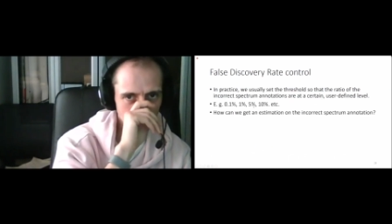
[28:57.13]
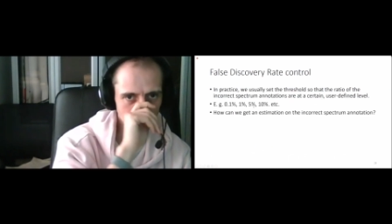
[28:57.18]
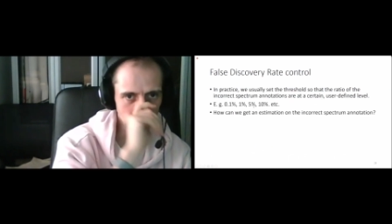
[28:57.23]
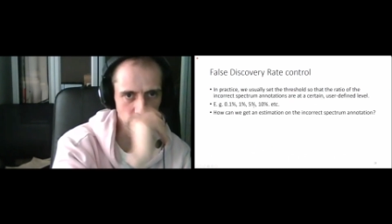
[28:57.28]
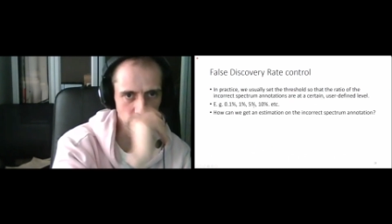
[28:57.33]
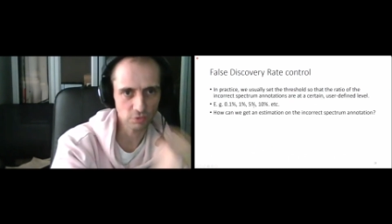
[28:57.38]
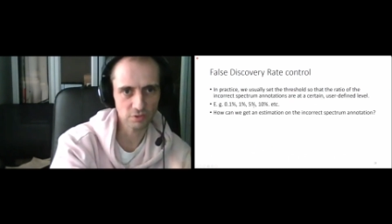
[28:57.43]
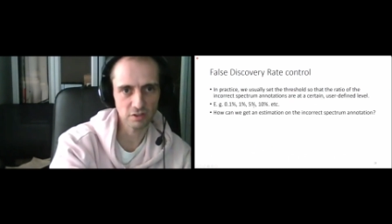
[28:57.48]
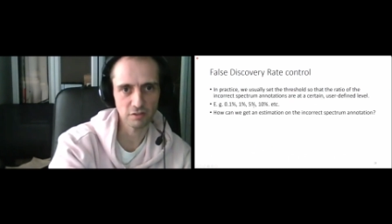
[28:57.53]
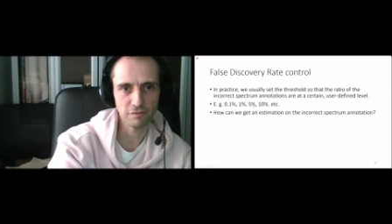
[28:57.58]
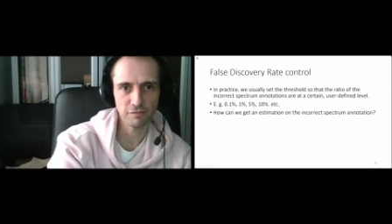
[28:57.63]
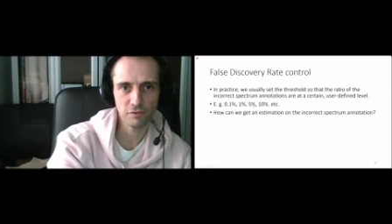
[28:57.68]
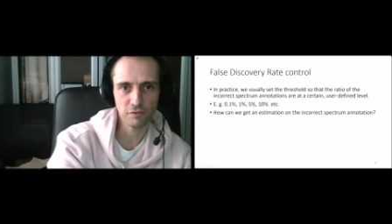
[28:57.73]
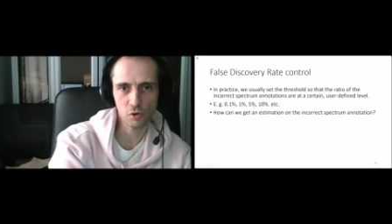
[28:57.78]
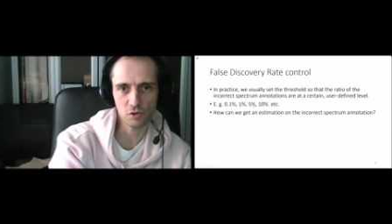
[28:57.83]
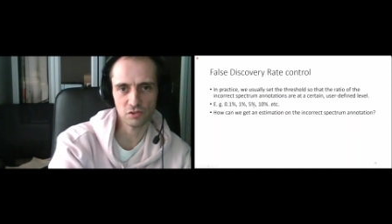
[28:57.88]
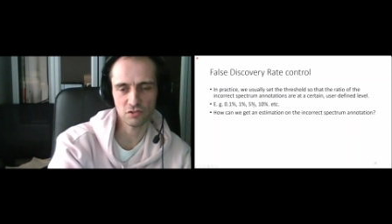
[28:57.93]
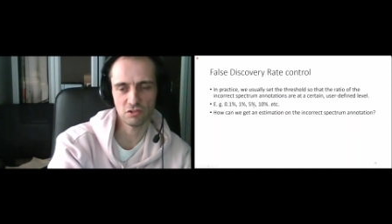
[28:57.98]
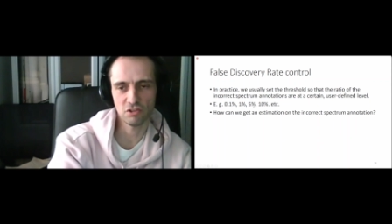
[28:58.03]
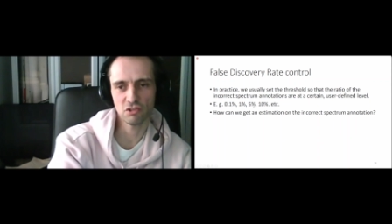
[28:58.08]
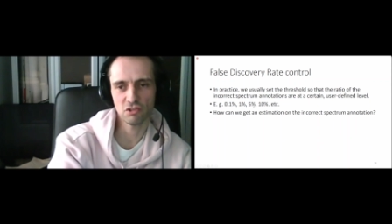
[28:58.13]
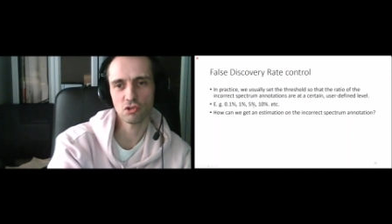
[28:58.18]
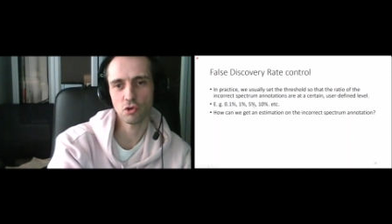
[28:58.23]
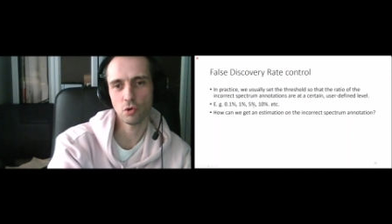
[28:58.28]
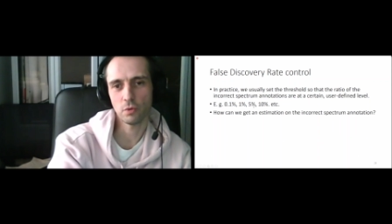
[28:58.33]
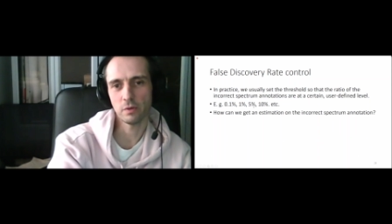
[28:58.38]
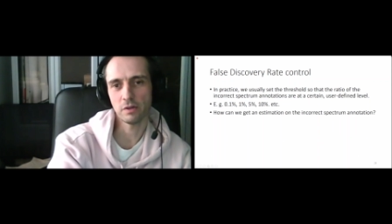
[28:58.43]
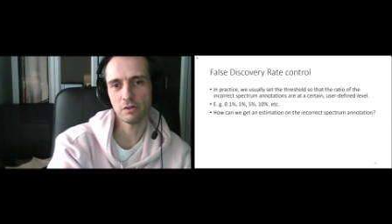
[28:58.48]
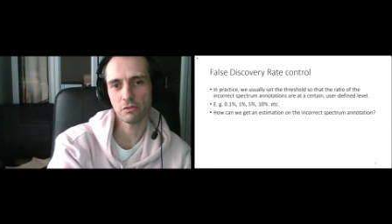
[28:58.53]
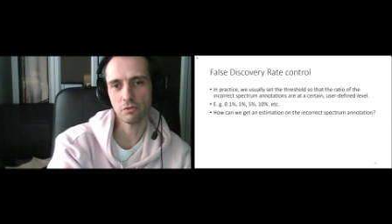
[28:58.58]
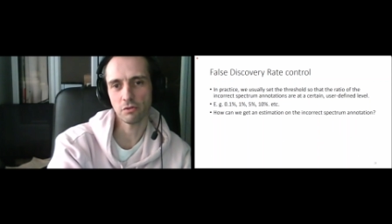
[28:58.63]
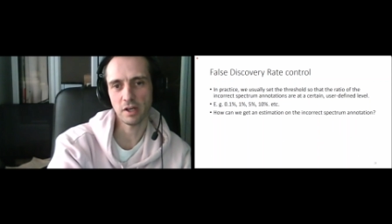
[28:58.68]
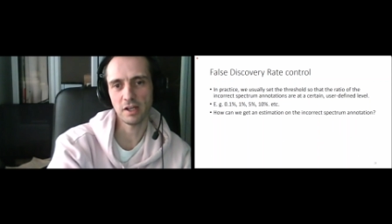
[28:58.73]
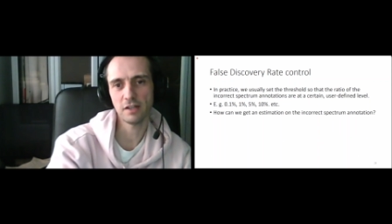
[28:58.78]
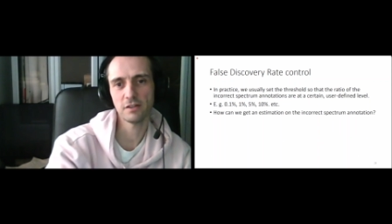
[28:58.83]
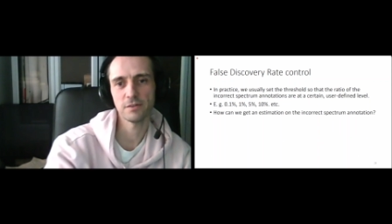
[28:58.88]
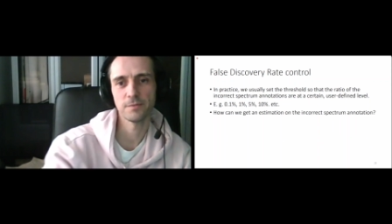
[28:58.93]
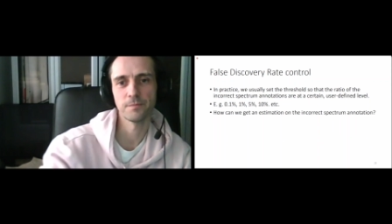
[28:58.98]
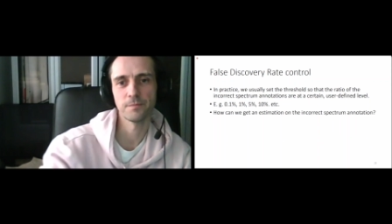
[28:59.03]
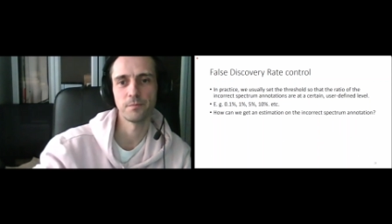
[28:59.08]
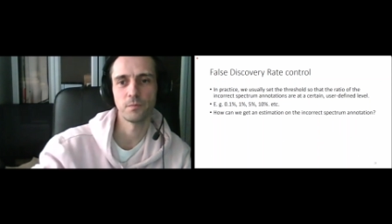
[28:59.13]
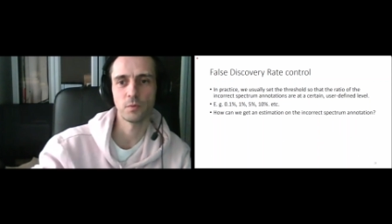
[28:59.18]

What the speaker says: we use the false discovery rate.